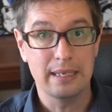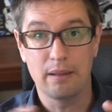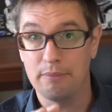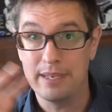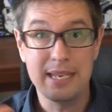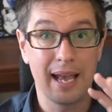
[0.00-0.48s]

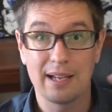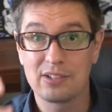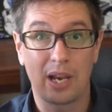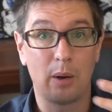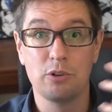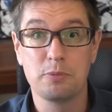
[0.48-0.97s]
Yes,
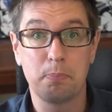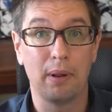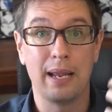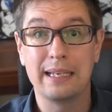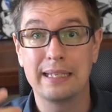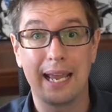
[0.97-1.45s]
I was
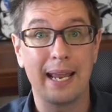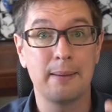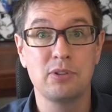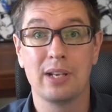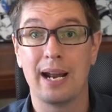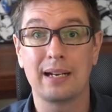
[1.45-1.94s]
playing games
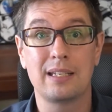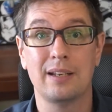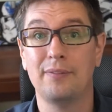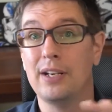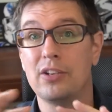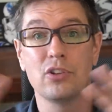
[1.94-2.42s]
and
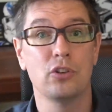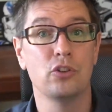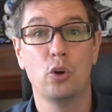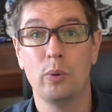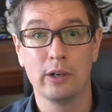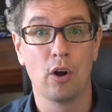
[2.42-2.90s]
activities and
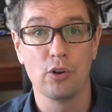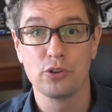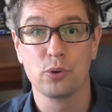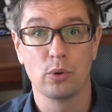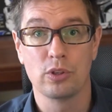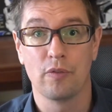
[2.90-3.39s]
doing all
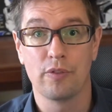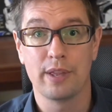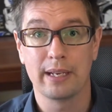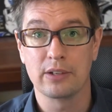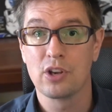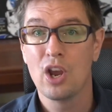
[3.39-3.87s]
sorts of
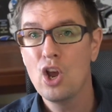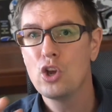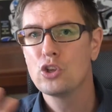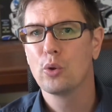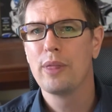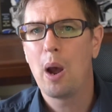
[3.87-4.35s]
things.
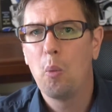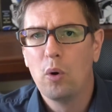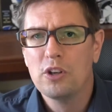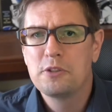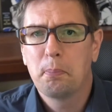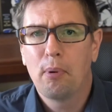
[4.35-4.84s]
So that
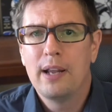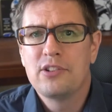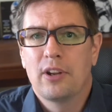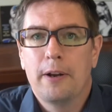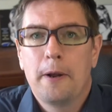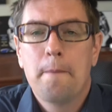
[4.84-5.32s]
was present.